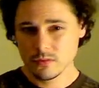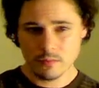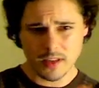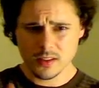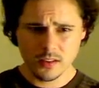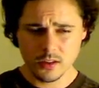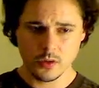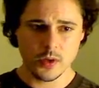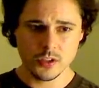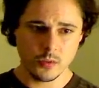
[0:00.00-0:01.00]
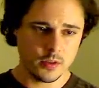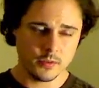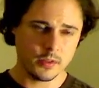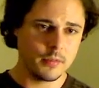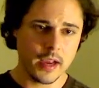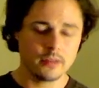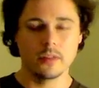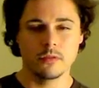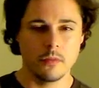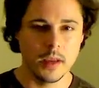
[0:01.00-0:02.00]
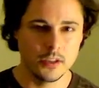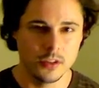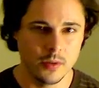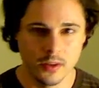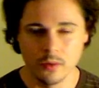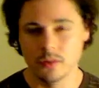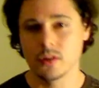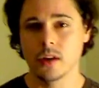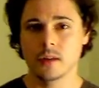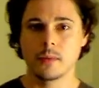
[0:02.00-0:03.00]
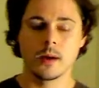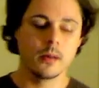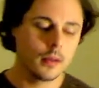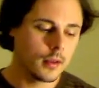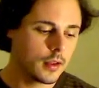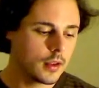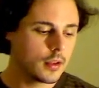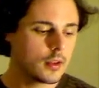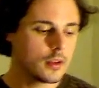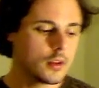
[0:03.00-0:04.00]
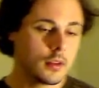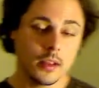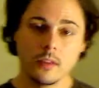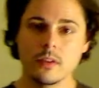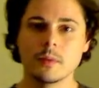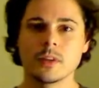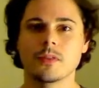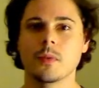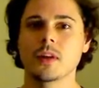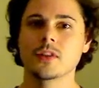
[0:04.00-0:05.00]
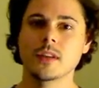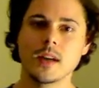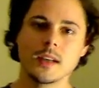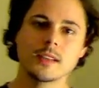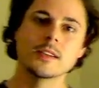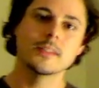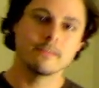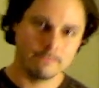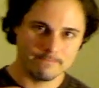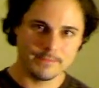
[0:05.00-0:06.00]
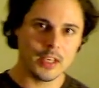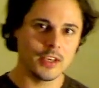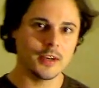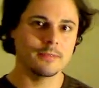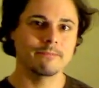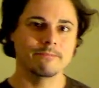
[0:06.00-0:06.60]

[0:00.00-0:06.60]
Basically your question with some background information so I know what you're talking about. Thank you very much for watching, guys. Take care.